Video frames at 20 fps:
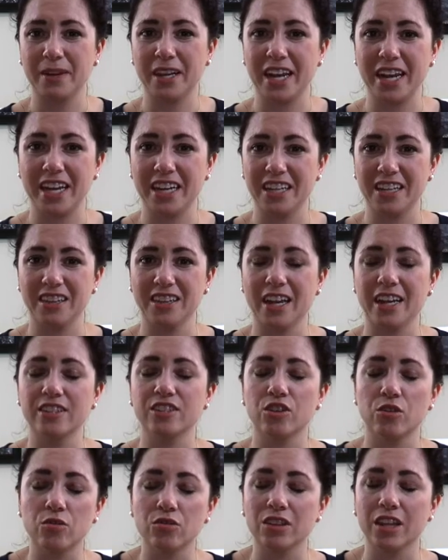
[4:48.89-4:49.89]
I hated,
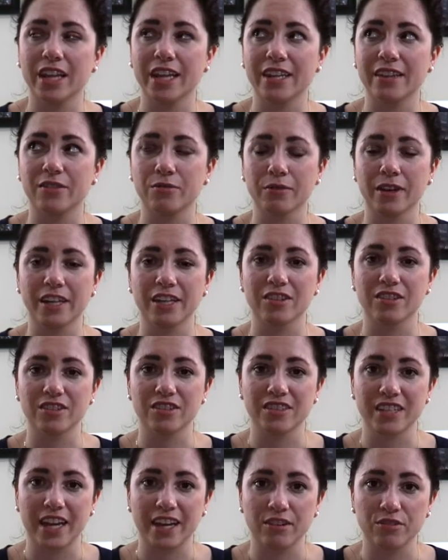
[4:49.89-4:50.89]
I don't like the regular
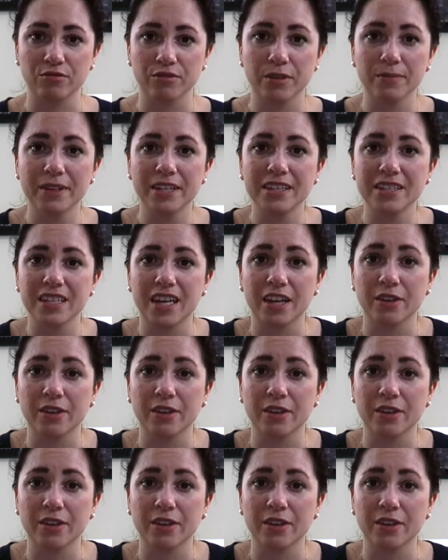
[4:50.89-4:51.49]
satin ribbons.